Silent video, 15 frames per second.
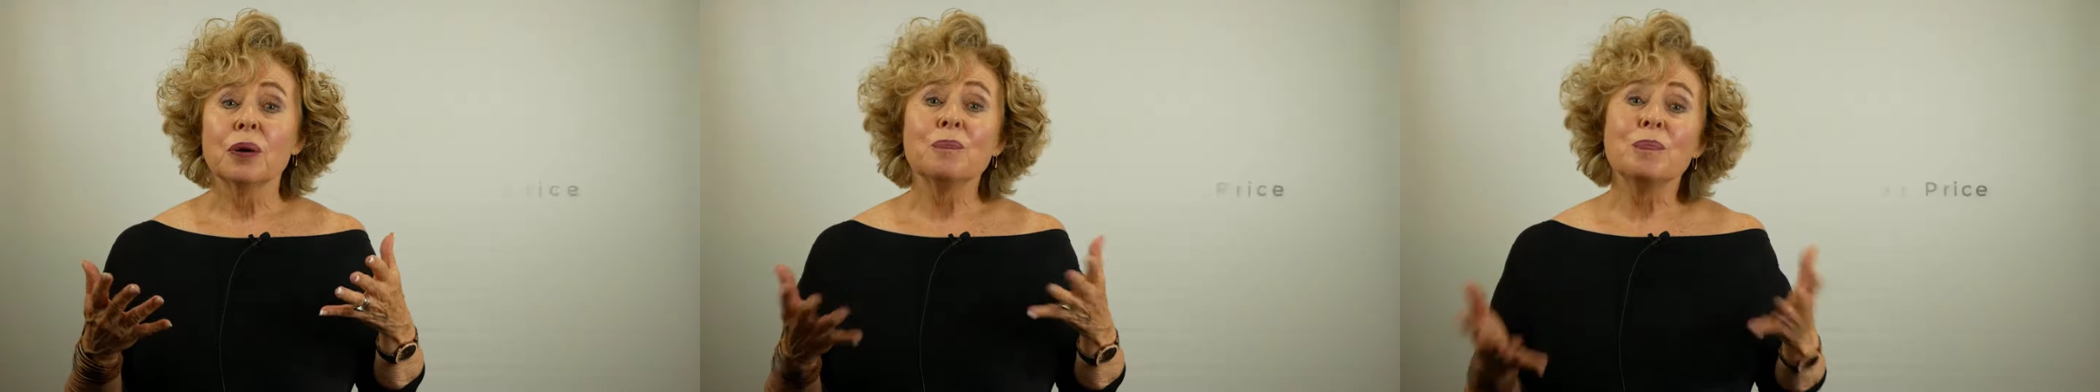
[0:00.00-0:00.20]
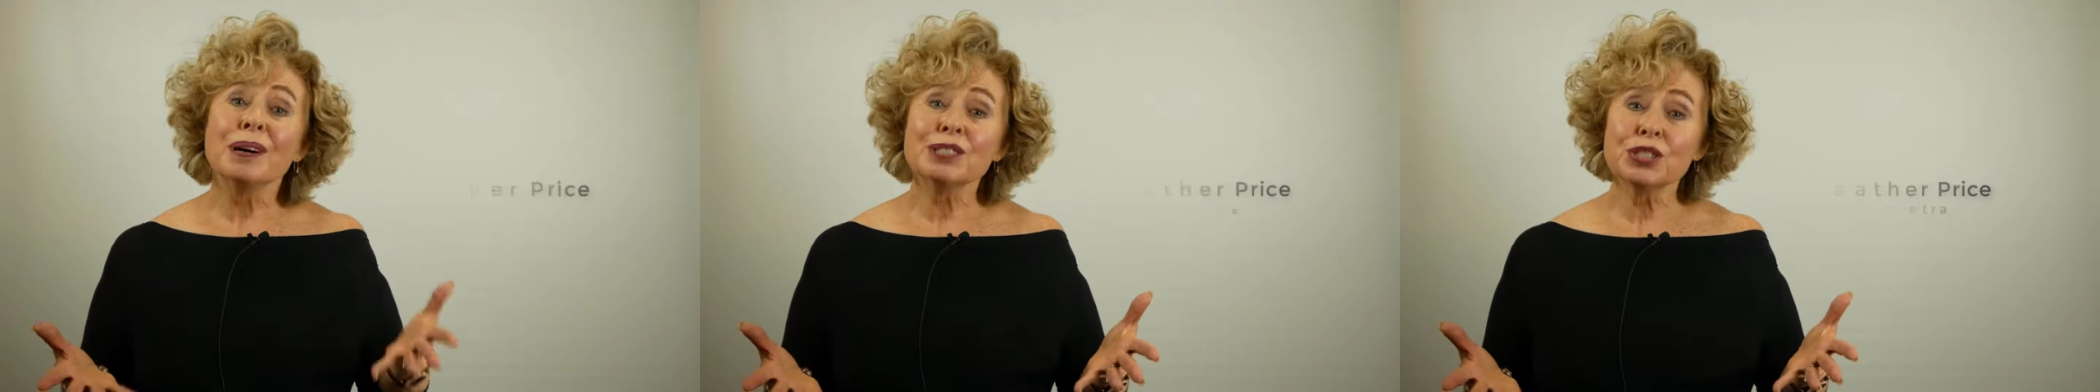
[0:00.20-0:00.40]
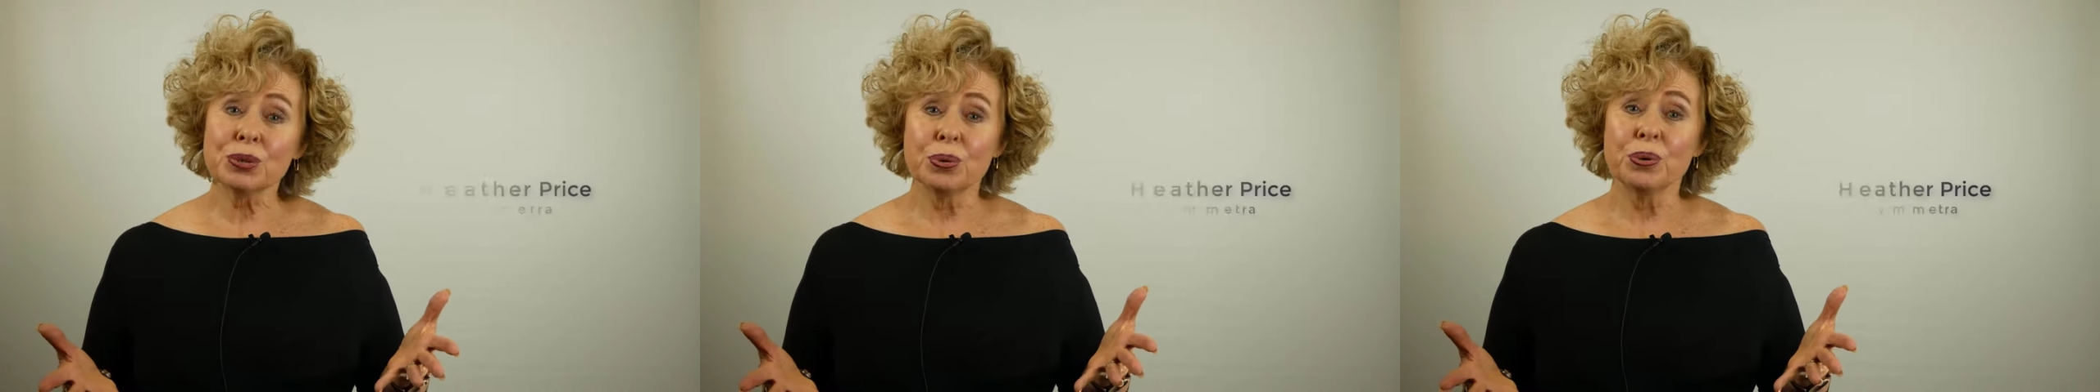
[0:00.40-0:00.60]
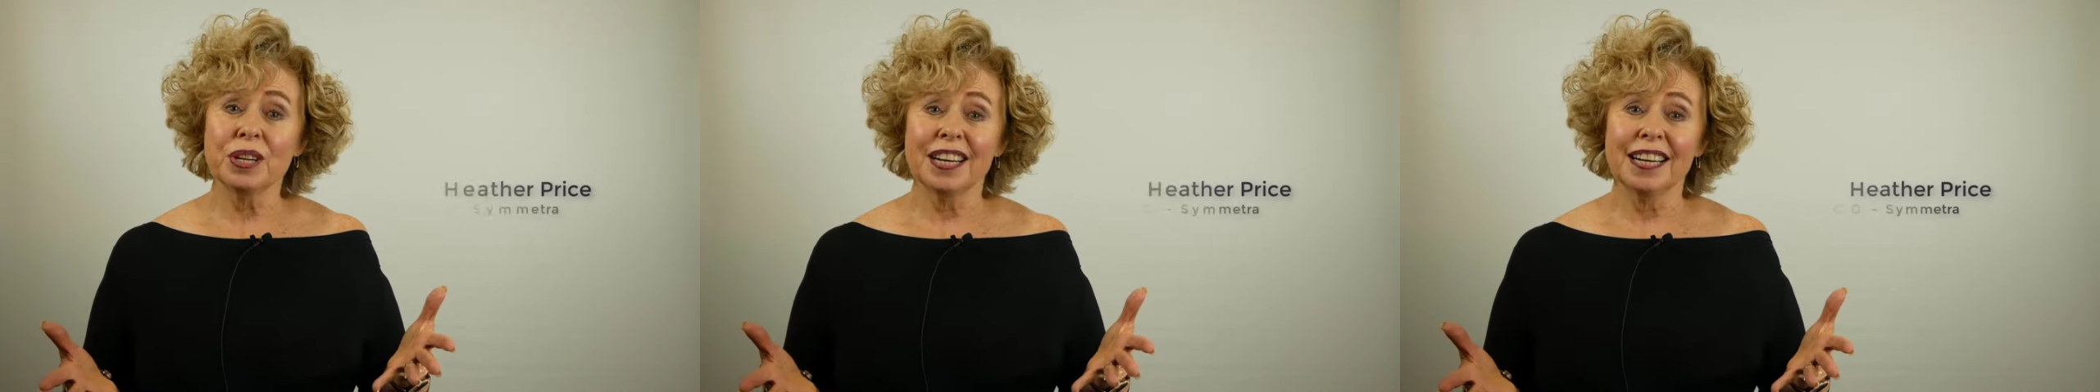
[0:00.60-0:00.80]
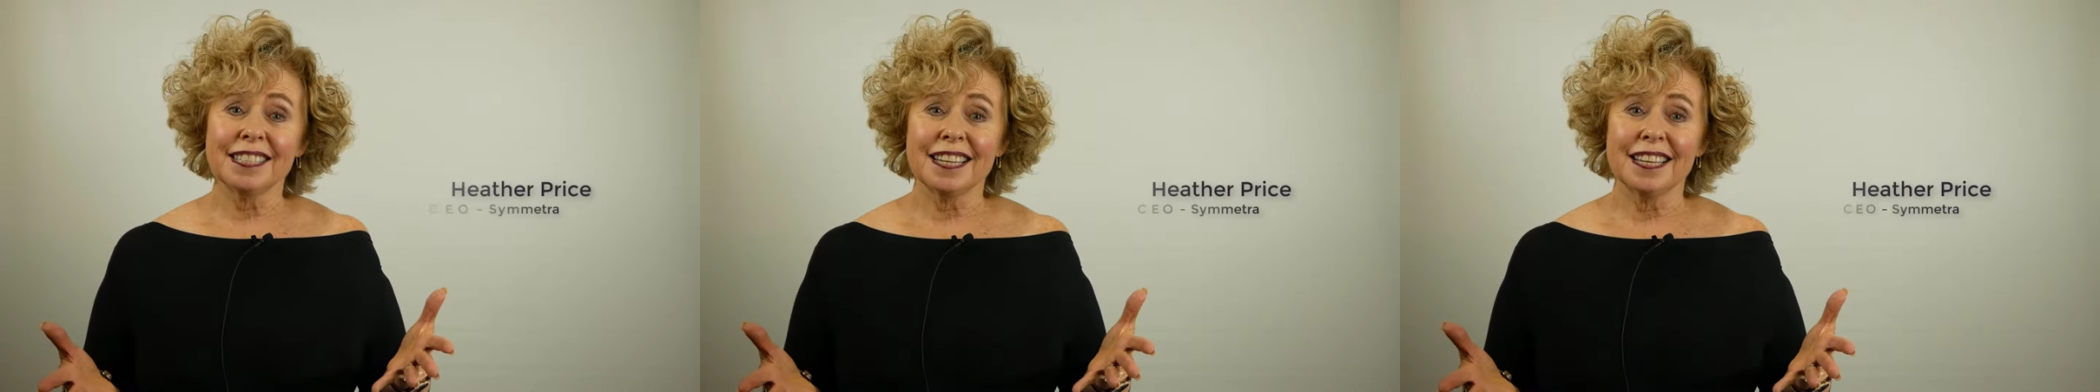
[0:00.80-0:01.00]
Most
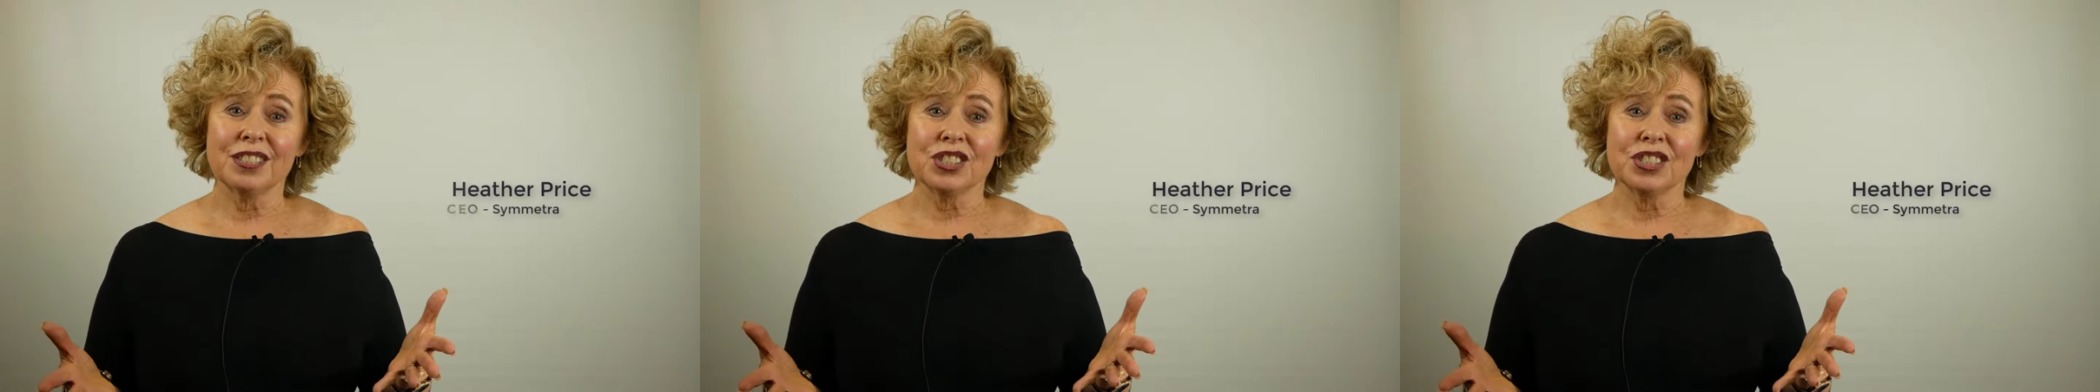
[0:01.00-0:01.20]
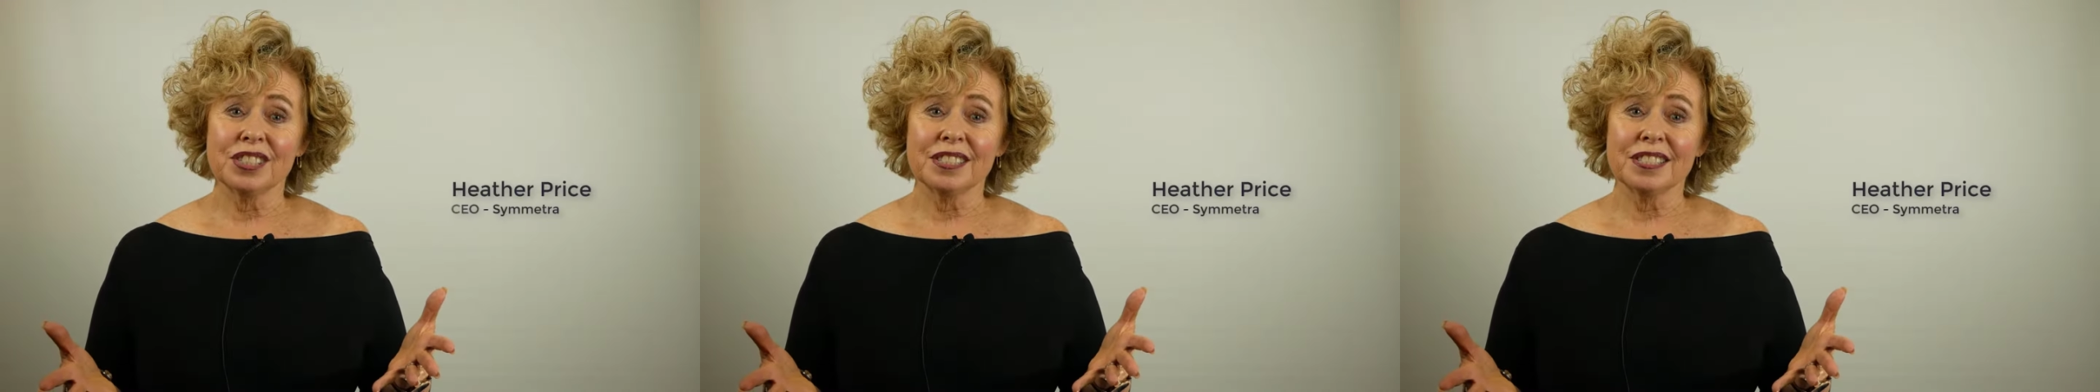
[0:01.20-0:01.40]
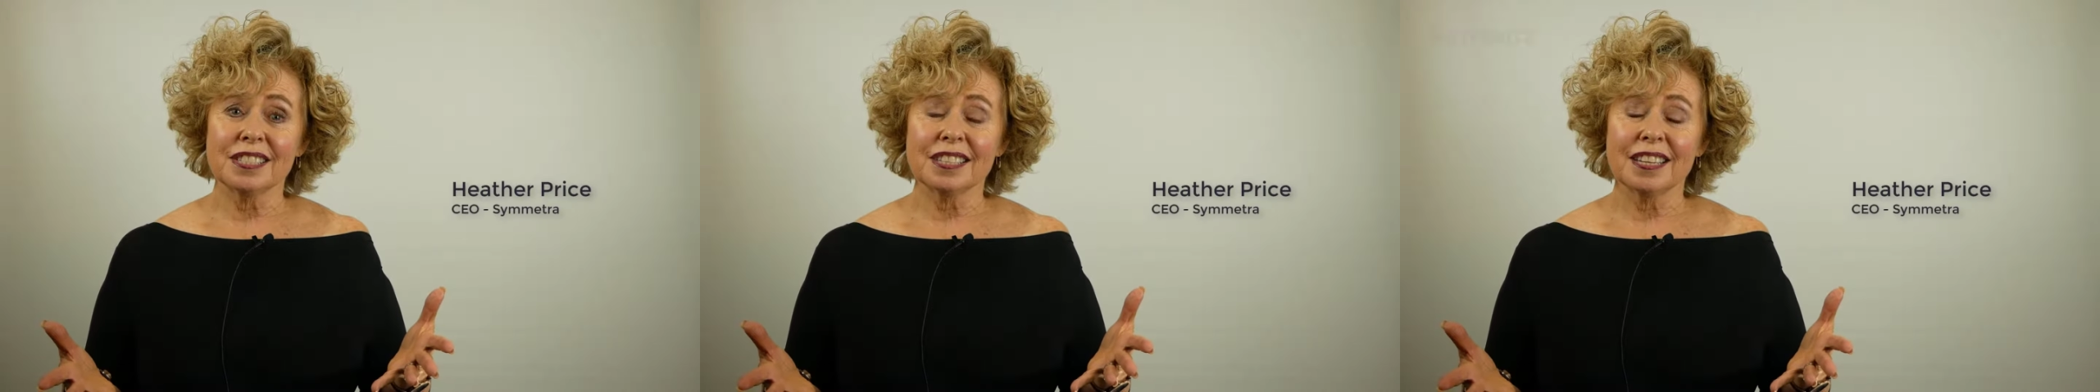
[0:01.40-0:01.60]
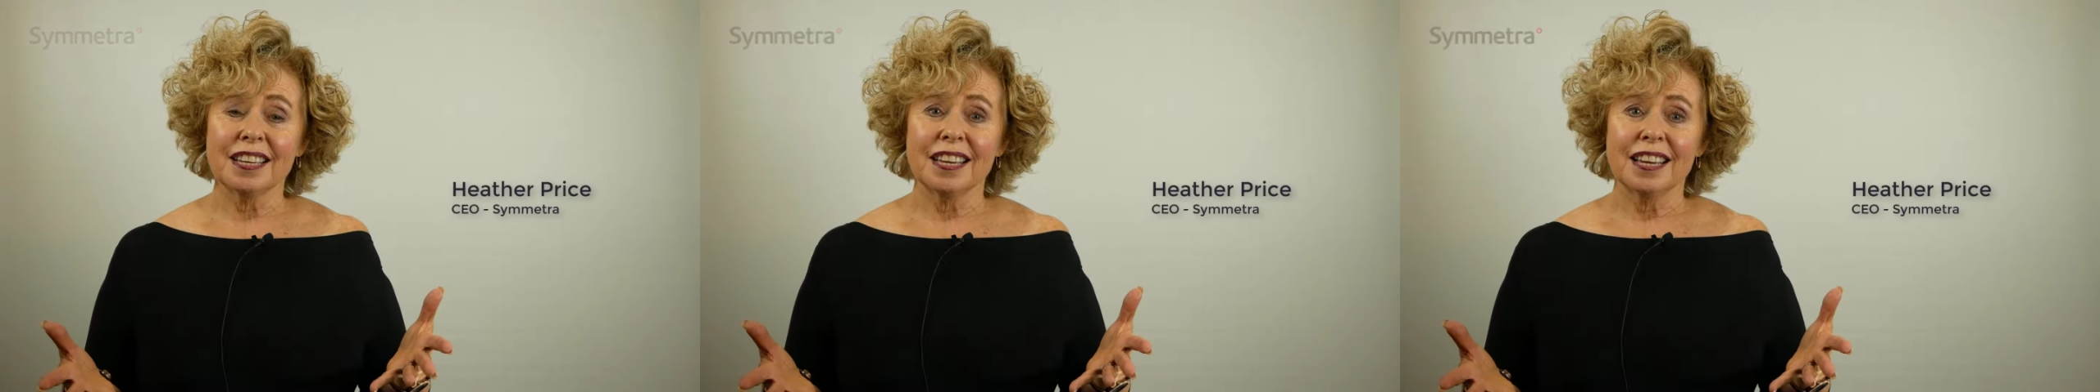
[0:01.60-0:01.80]
organizations